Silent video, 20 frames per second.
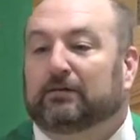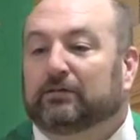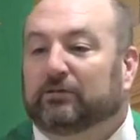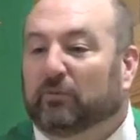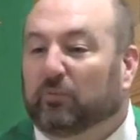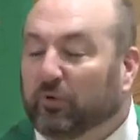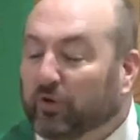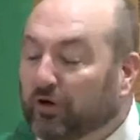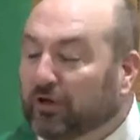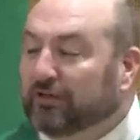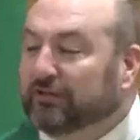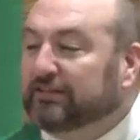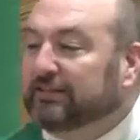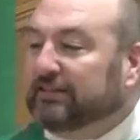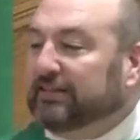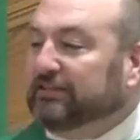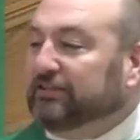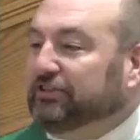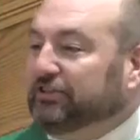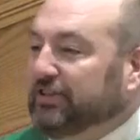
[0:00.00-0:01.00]
The words
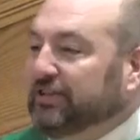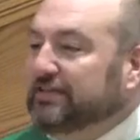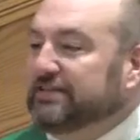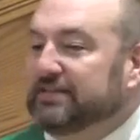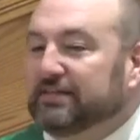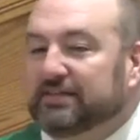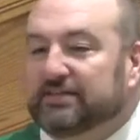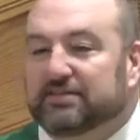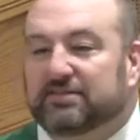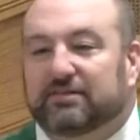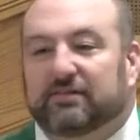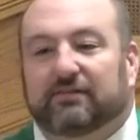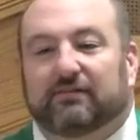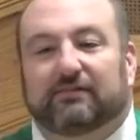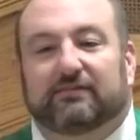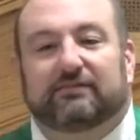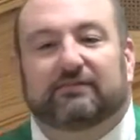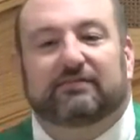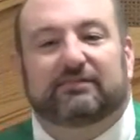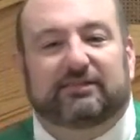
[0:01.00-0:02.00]
that Jesus
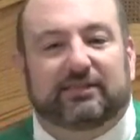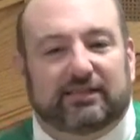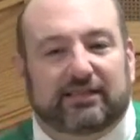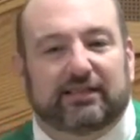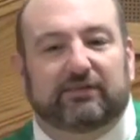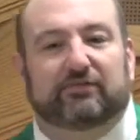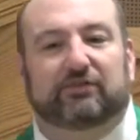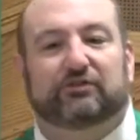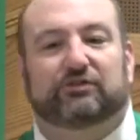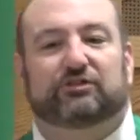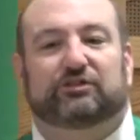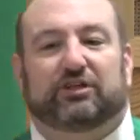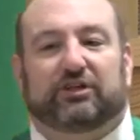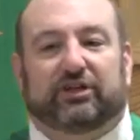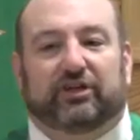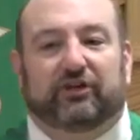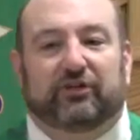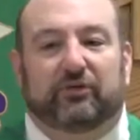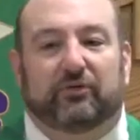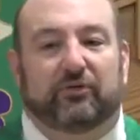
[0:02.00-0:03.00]
delivers
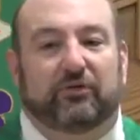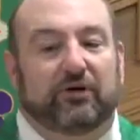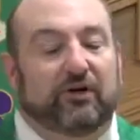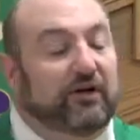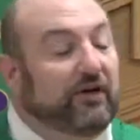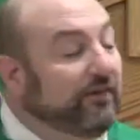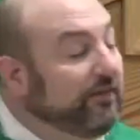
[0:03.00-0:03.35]
to you,